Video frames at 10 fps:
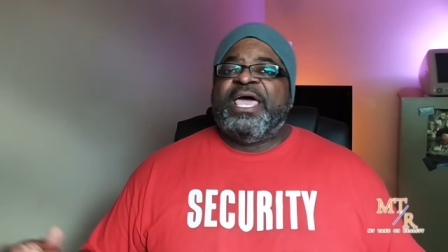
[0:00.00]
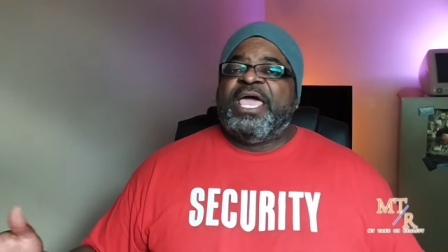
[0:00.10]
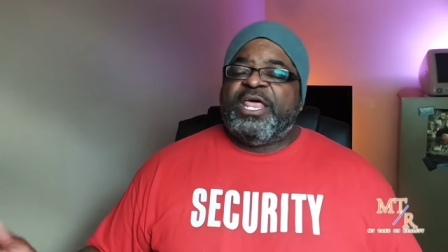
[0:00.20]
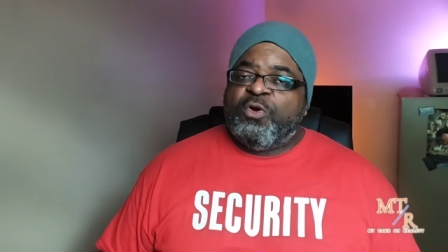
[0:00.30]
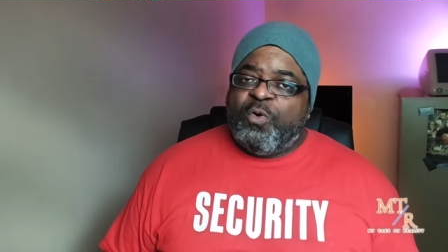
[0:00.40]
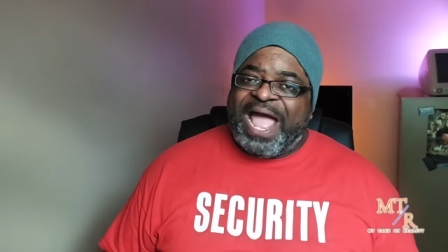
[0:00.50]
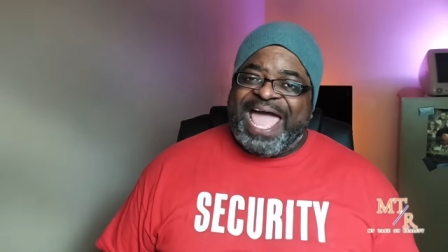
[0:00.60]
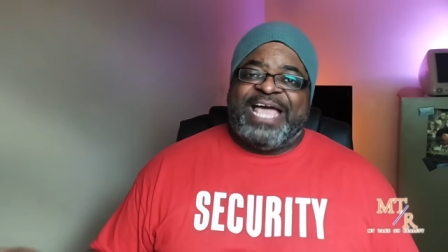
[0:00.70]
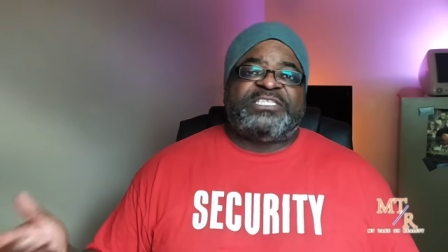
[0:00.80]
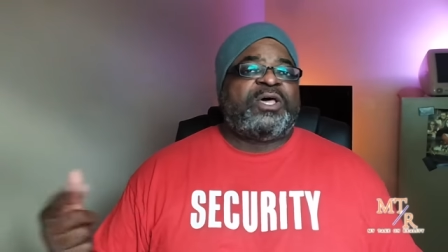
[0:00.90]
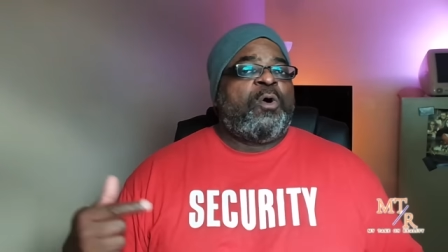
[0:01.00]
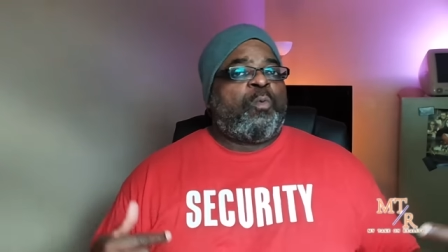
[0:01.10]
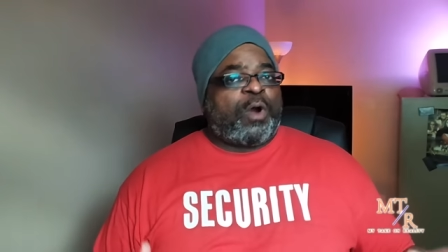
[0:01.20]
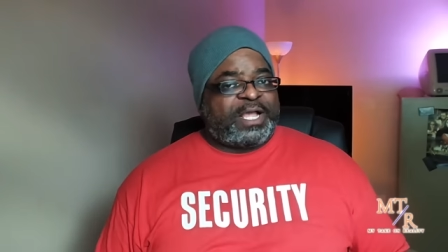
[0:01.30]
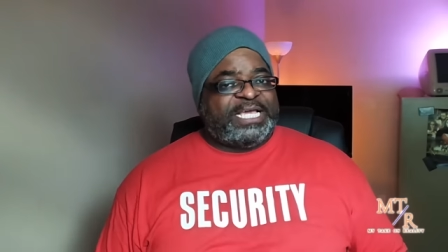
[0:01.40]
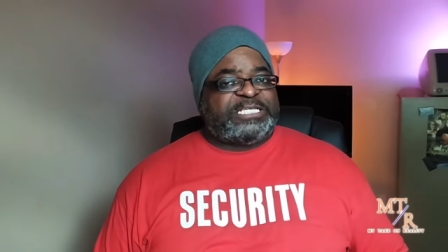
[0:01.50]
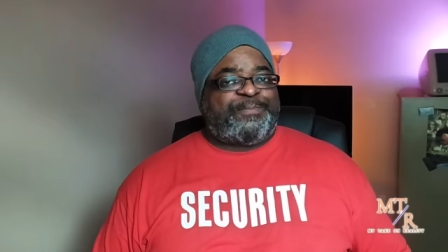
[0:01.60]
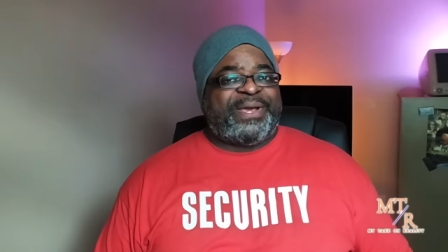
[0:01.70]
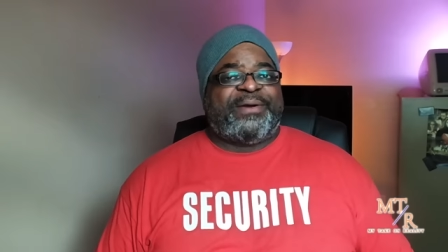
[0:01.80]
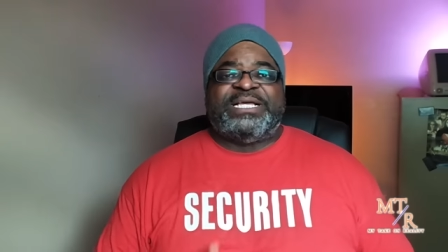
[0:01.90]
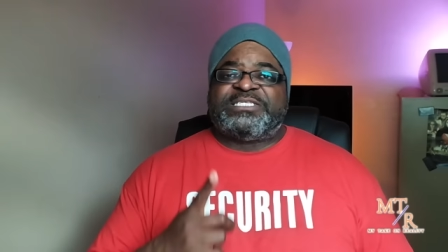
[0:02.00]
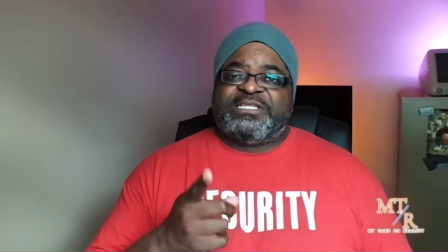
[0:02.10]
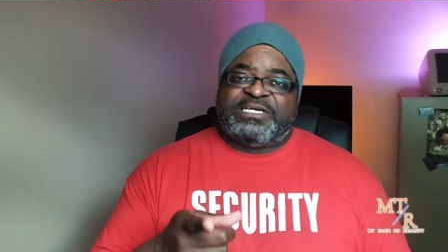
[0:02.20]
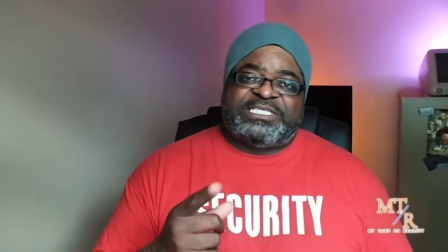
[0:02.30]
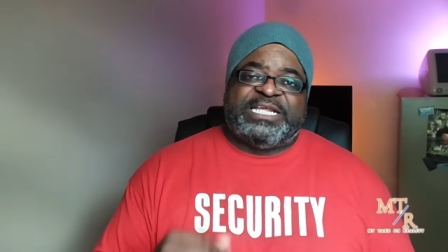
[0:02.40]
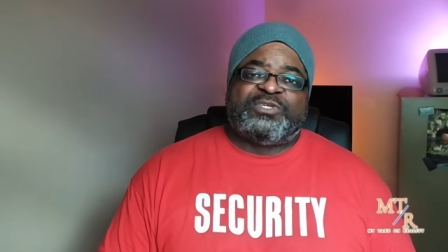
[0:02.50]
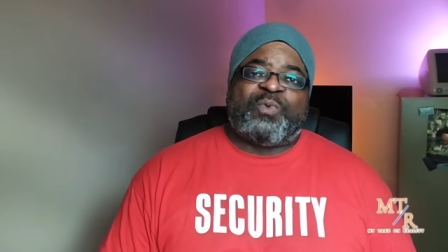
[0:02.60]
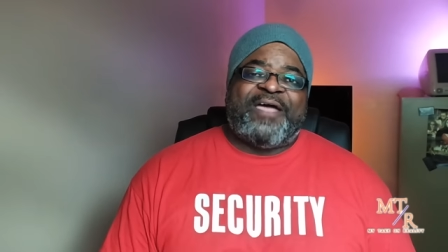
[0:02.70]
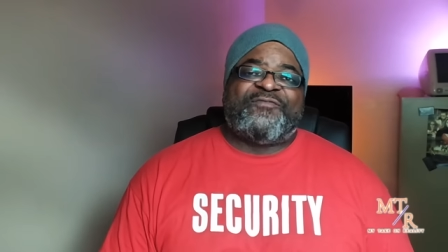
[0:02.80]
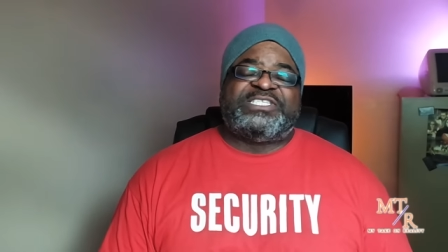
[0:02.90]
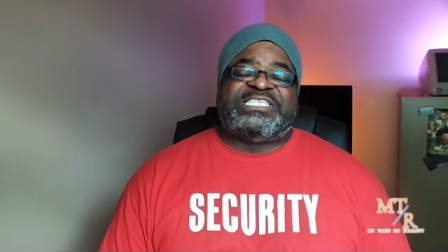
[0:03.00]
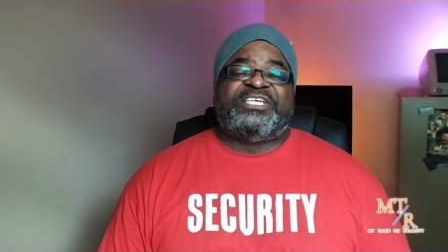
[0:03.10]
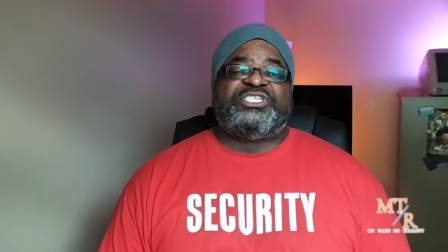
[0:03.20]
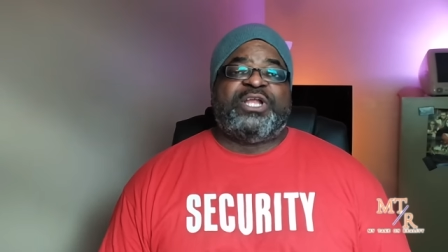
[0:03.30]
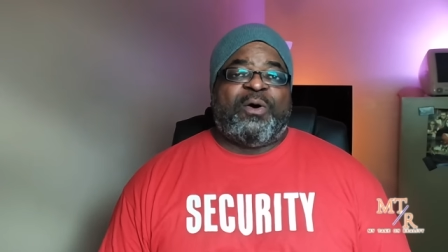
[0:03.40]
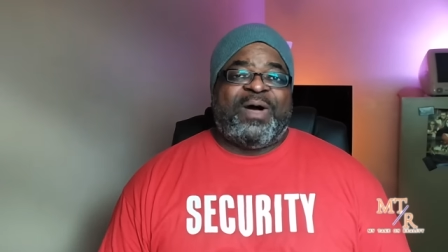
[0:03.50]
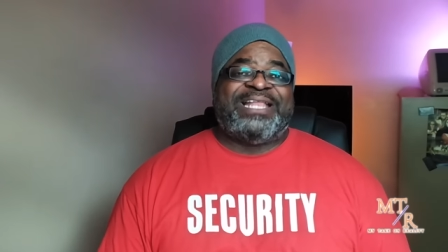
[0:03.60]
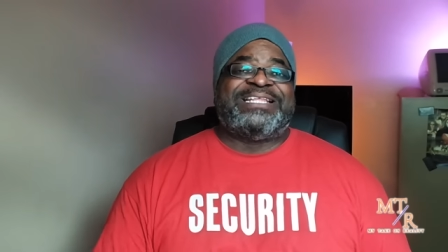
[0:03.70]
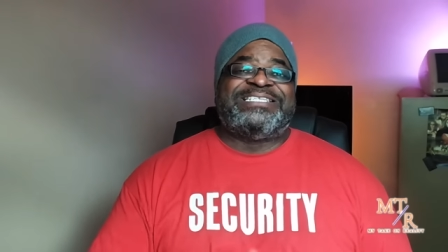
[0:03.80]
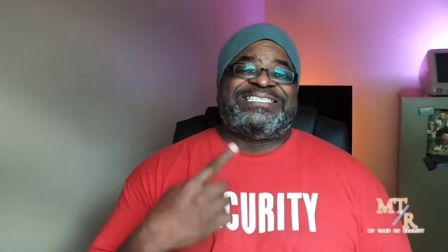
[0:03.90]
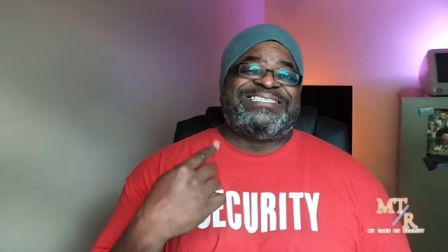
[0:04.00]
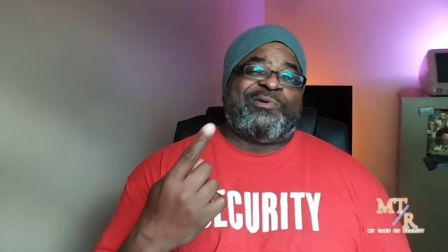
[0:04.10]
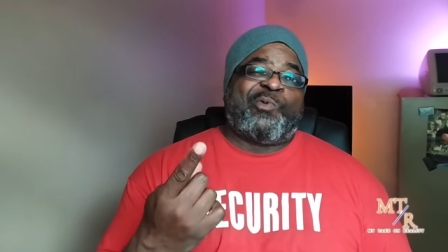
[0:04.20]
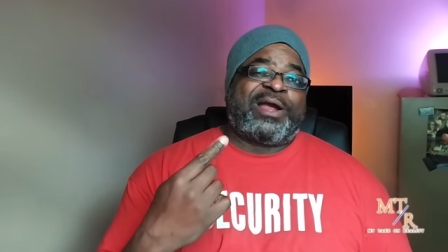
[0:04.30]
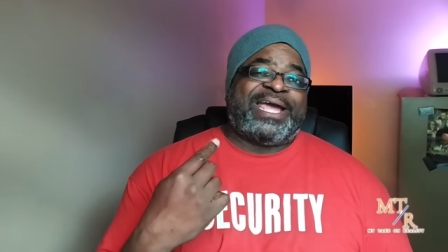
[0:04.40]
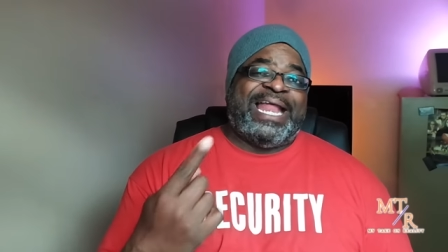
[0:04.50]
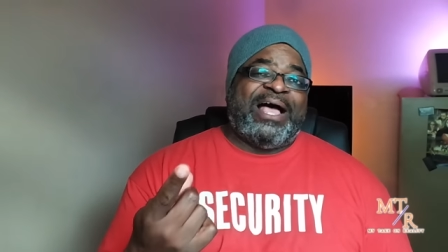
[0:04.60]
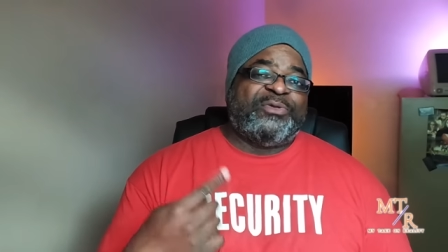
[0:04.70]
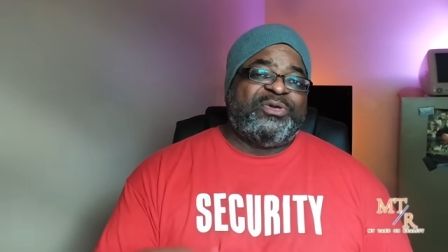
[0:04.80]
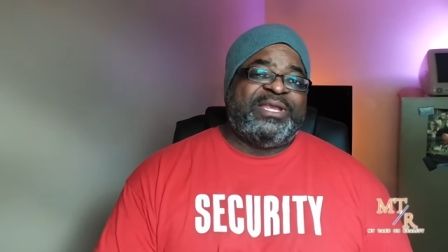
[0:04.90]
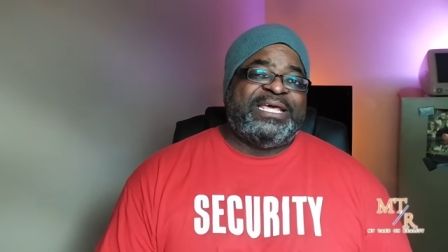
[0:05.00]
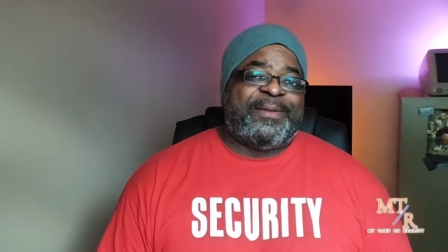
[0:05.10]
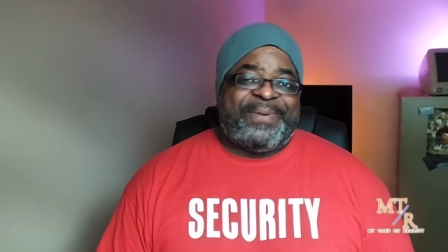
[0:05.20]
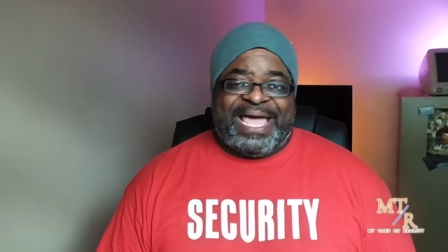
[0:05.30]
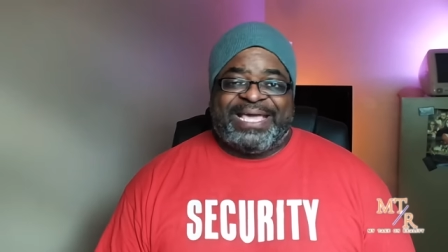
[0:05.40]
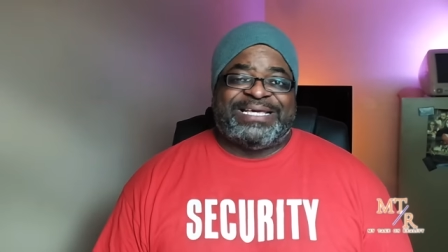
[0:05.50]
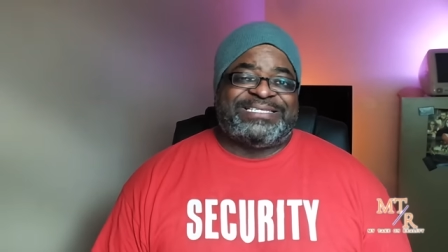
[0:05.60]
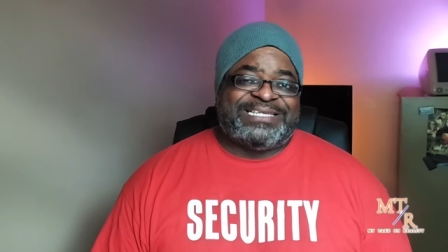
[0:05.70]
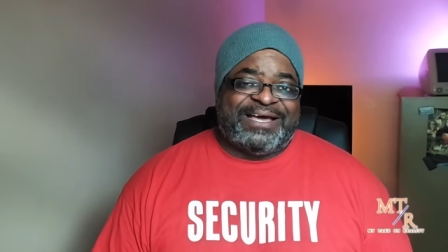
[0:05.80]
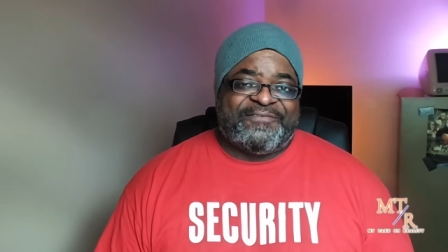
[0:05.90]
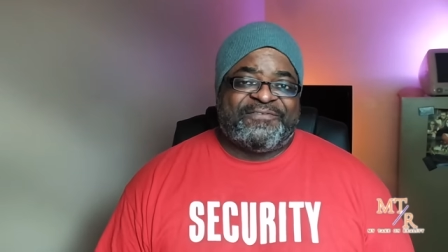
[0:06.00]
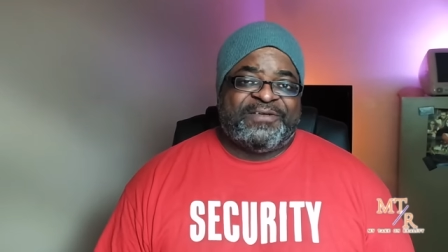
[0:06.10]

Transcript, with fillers: and who has work experience looks at his wife and says you know what this isn't working out you need to pack your stuff